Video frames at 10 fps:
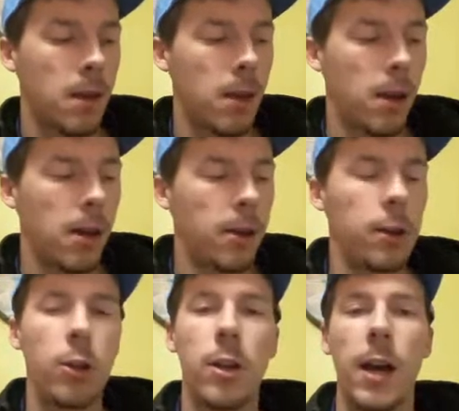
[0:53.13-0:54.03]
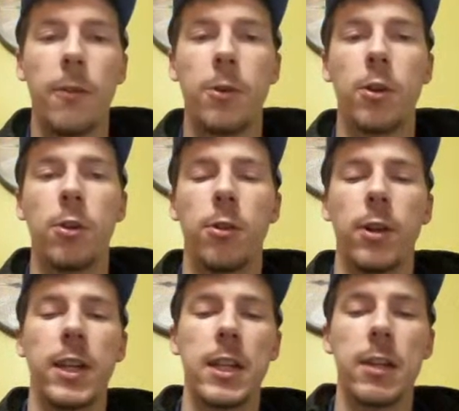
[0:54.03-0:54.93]
Good afternoon
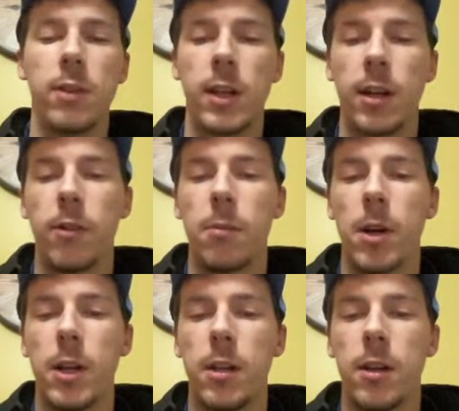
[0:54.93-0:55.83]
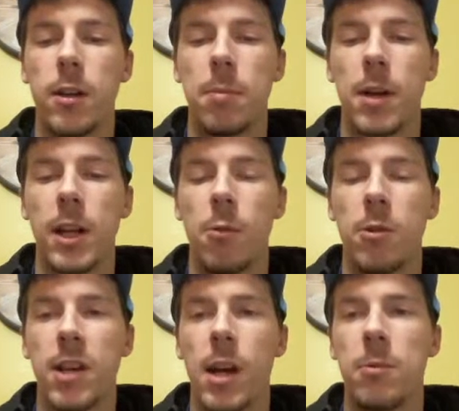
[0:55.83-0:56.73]
and evening, everybody, depending on
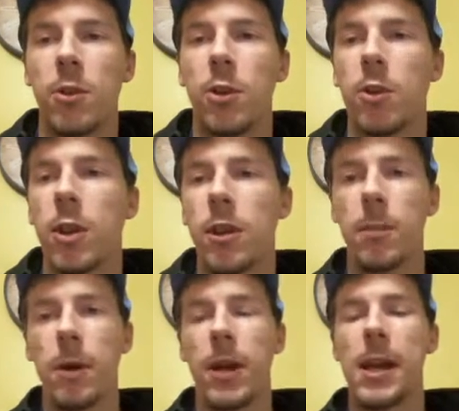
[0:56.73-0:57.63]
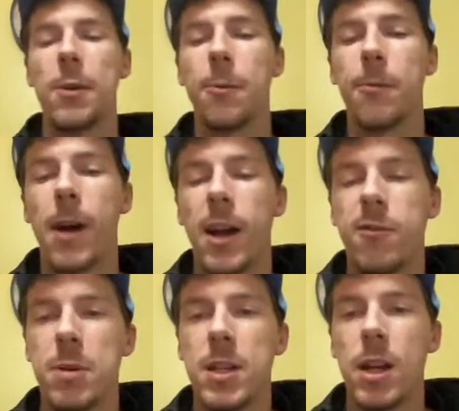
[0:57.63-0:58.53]
what time zone you're in. It's about
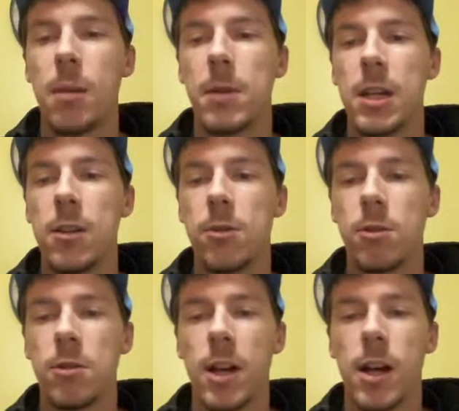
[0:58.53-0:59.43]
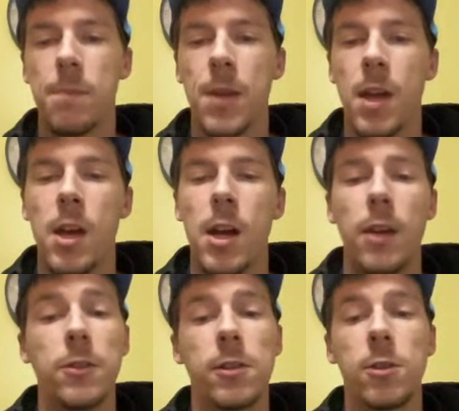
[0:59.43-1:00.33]
8:05 p.m. Eastern time,
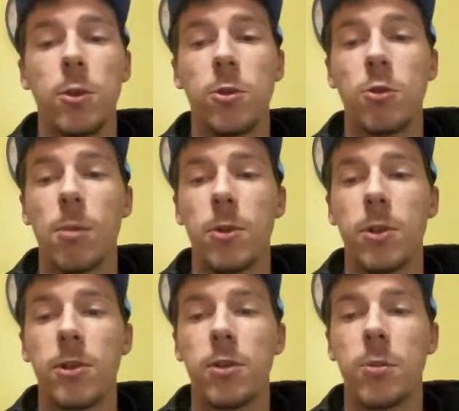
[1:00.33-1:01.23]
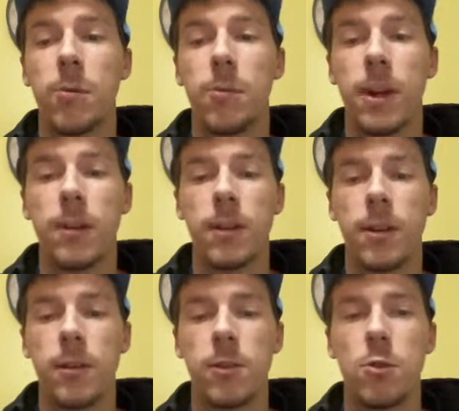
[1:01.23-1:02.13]
and this snowstorm looks to affect
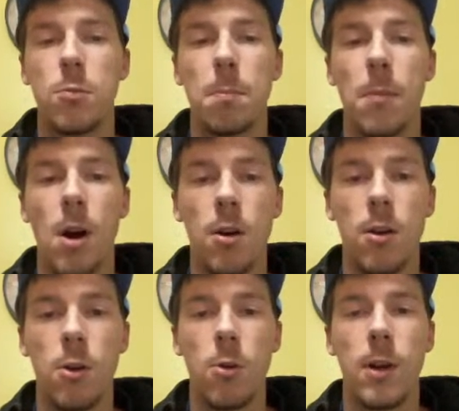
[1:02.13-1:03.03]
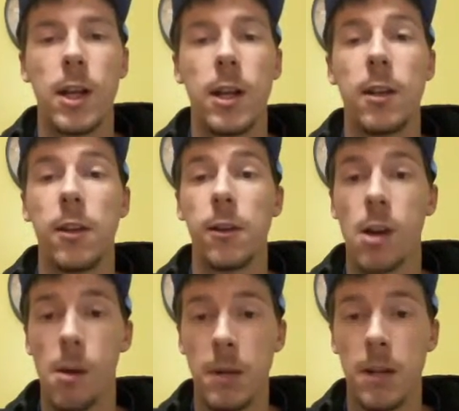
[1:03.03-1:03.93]
us tomorrow and the
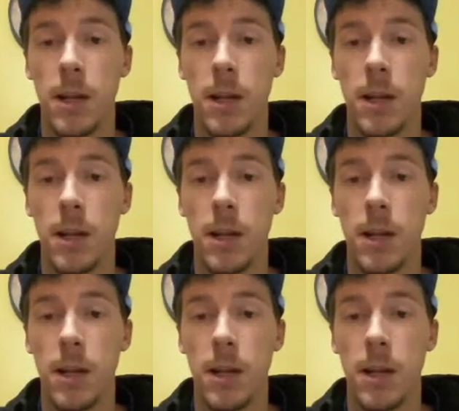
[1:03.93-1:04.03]
coming